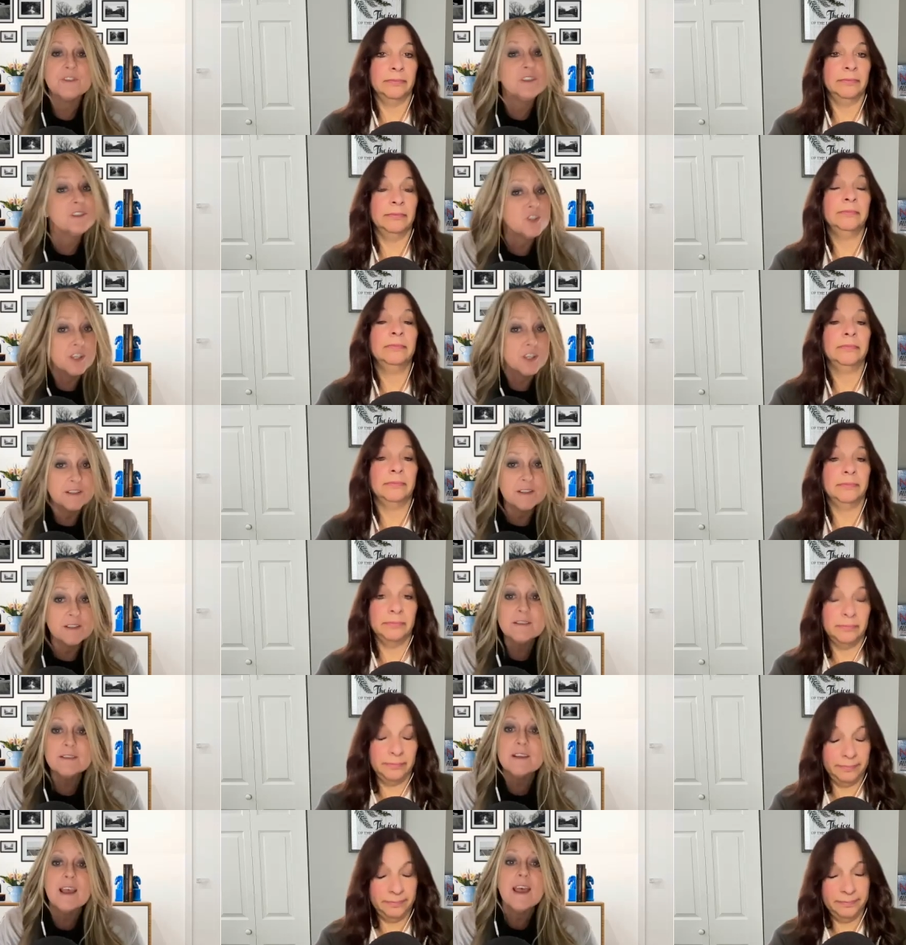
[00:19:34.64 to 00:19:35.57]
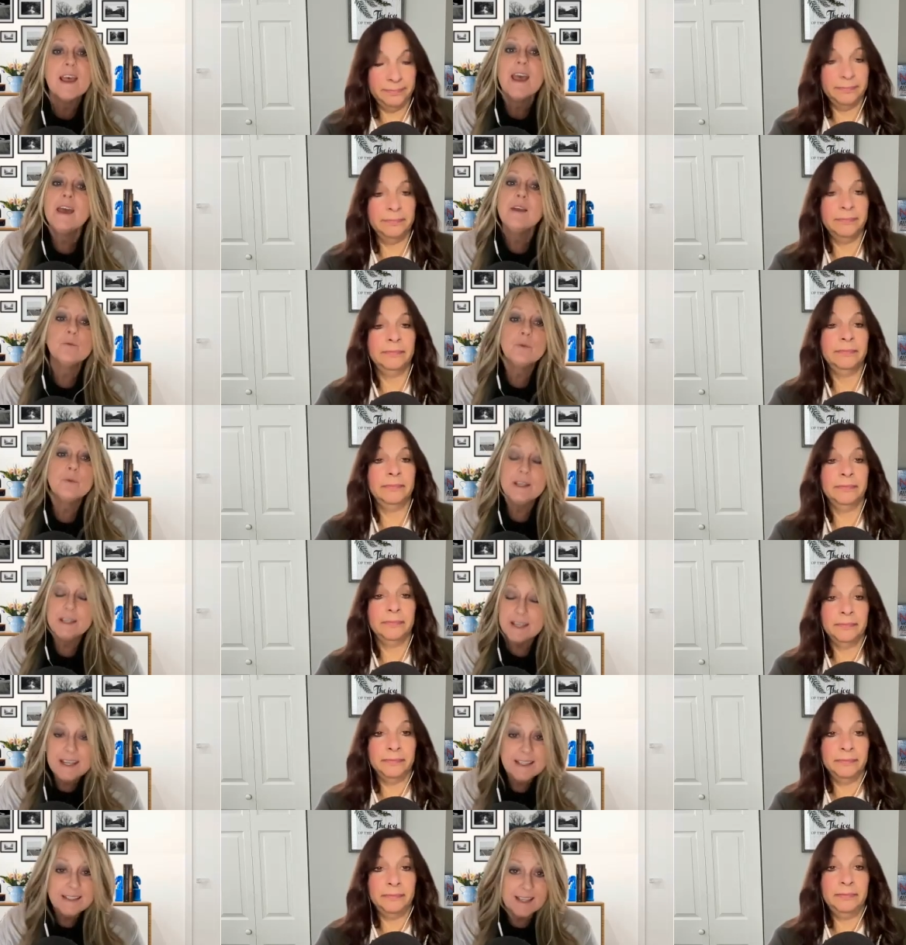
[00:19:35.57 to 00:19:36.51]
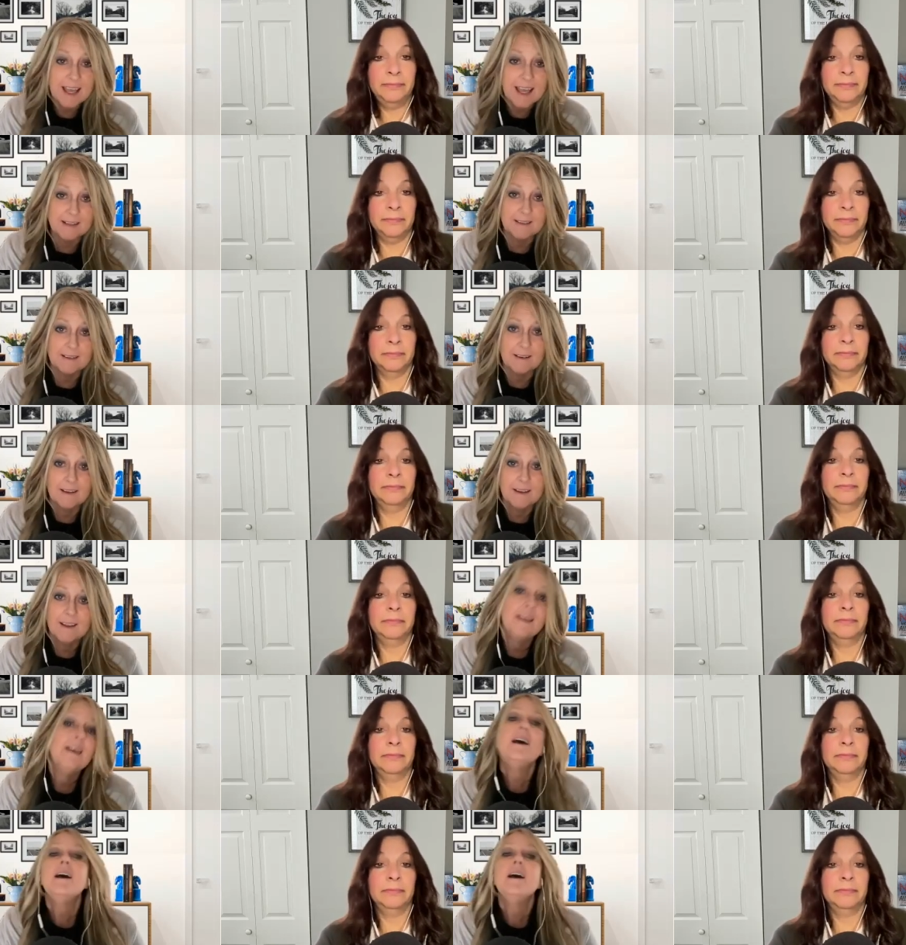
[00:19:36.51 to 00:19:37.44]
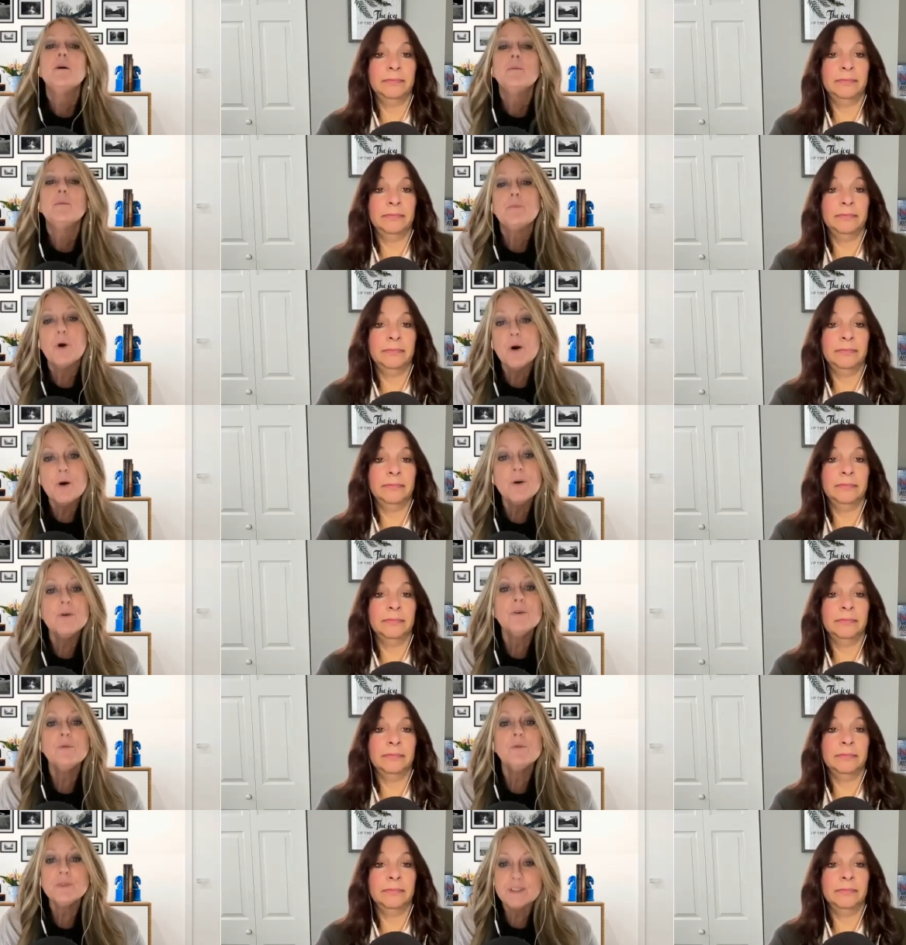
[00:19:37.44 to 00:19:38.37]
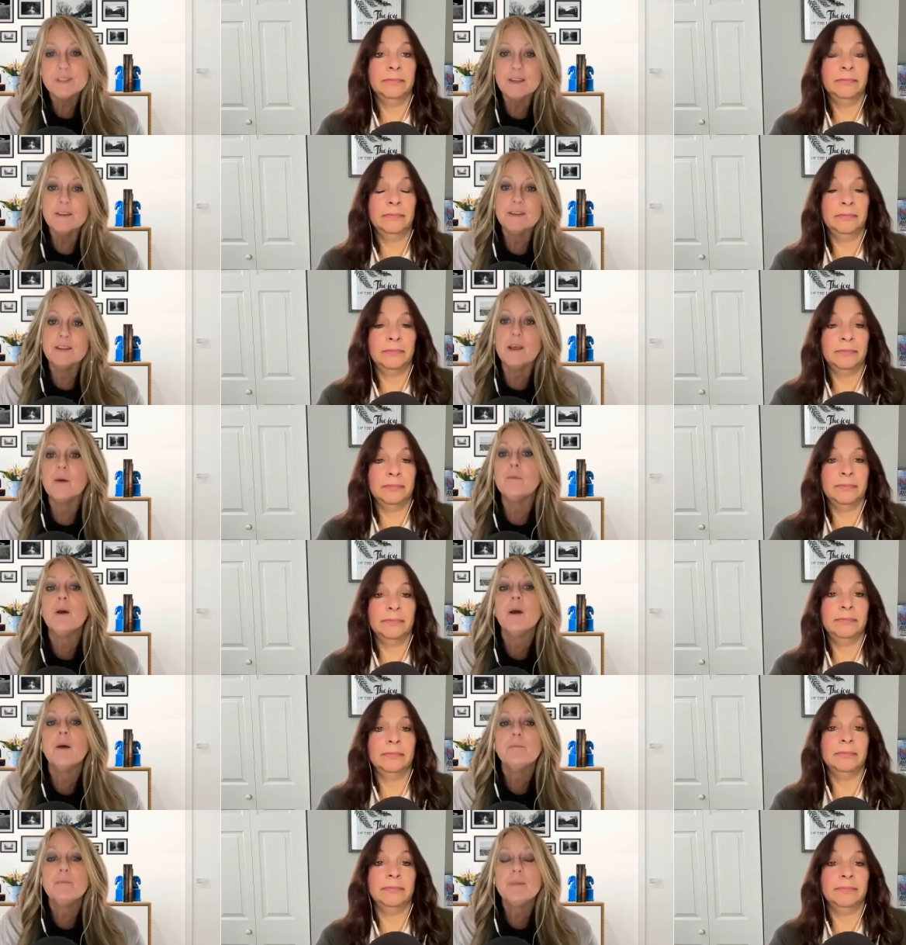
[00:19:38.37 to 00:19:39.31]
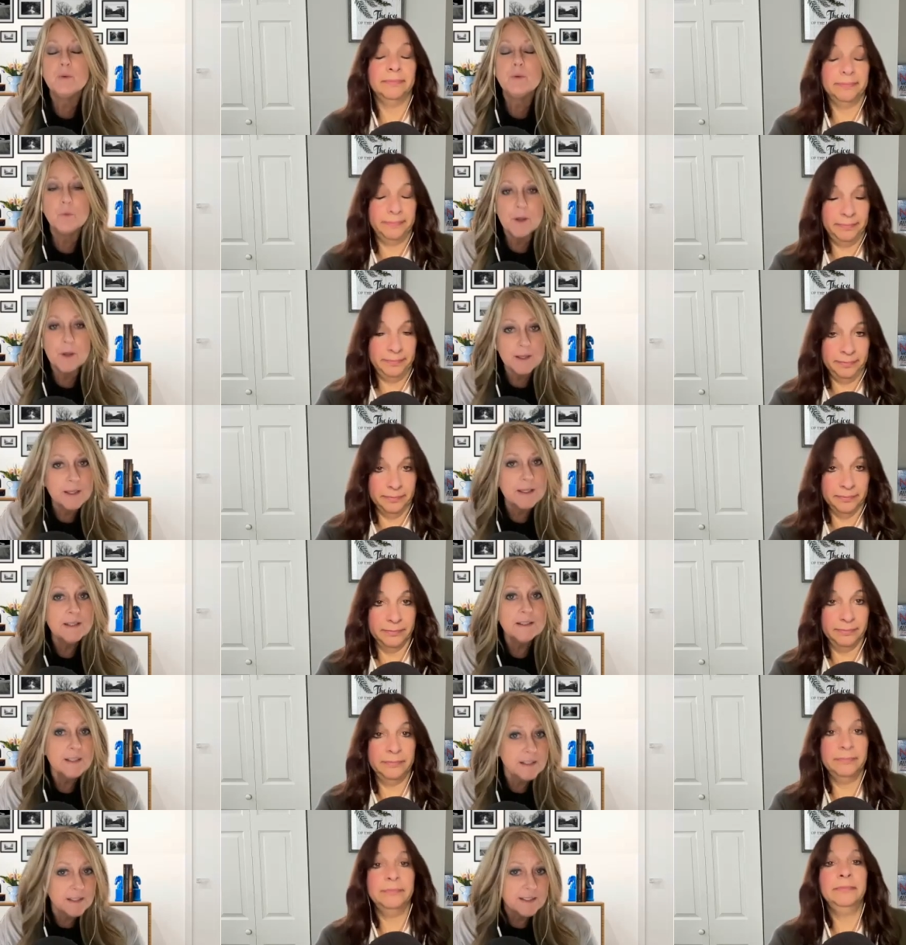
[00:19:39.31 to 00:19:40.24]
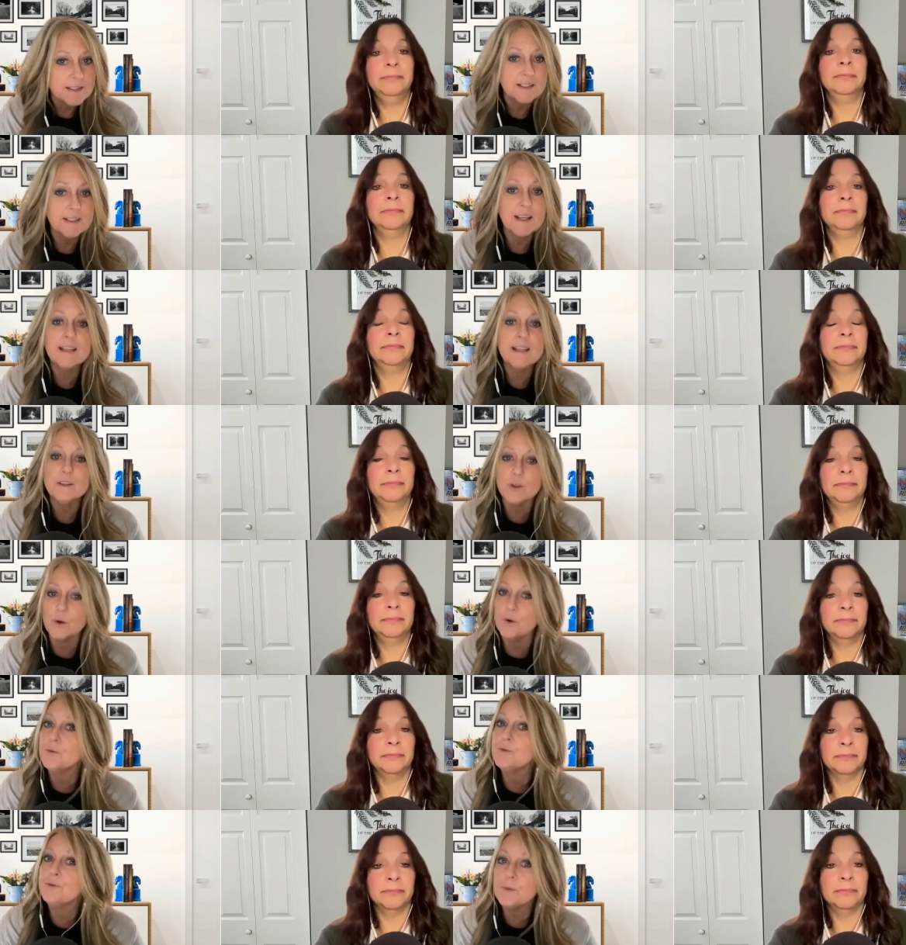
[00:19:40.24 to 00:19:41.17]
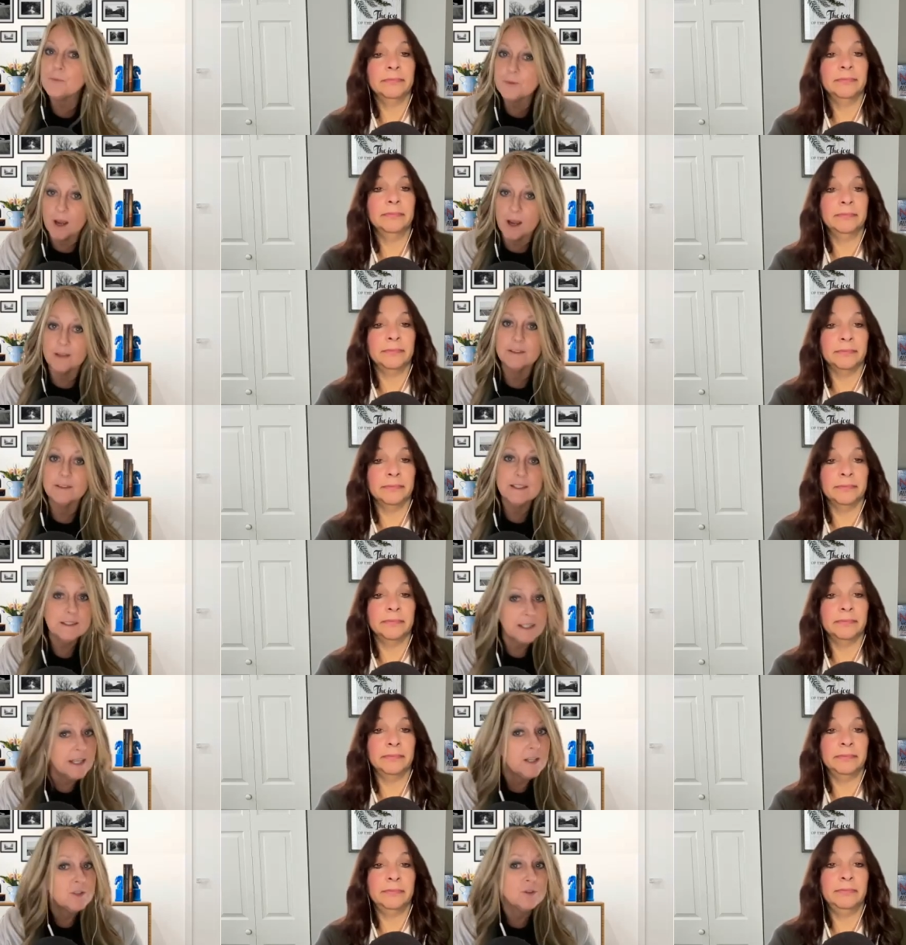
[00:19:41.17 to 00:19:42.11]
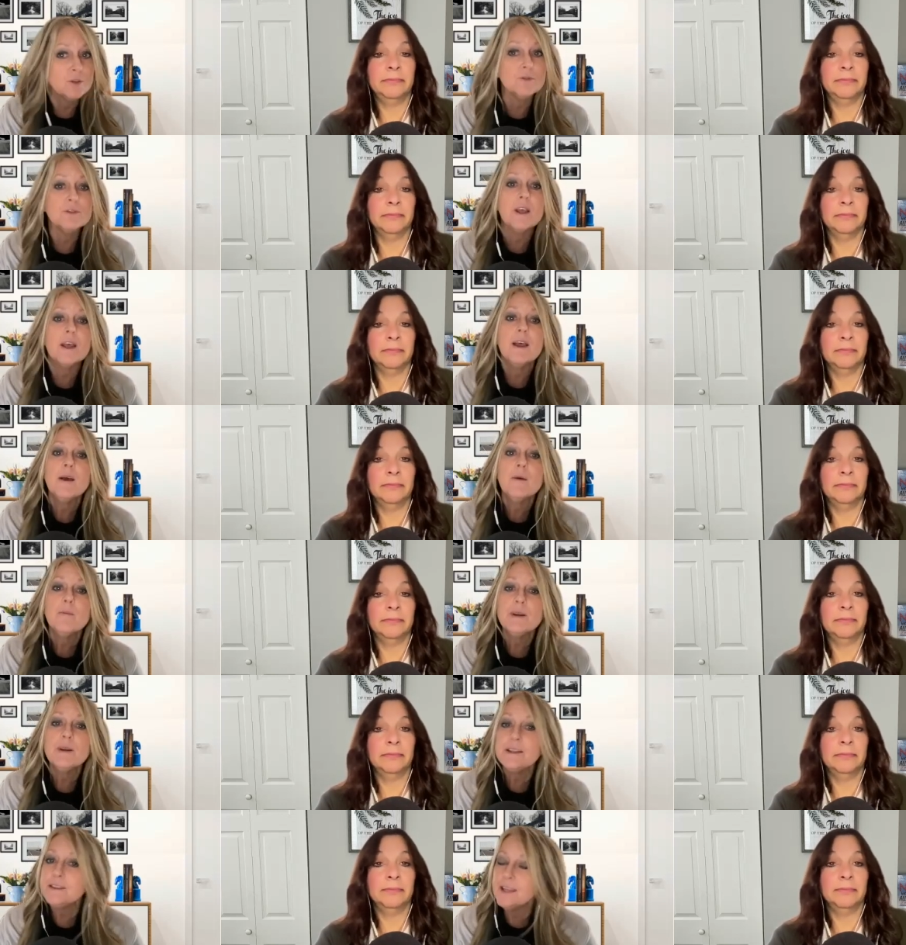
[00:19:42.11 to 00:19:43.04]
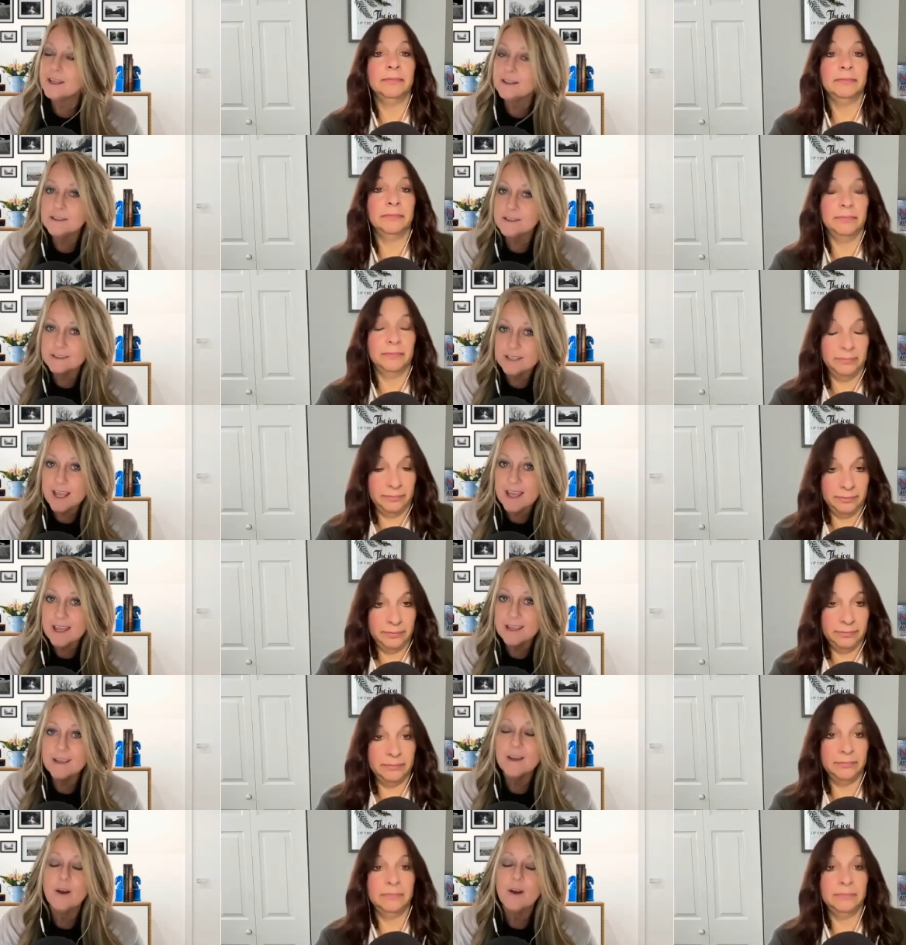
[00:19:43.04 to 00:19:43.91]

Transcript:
Speaker 1: to Jesus, and we need that. Paul was telling them, be willing to listen and learn from godly teachers, but at the end of the day,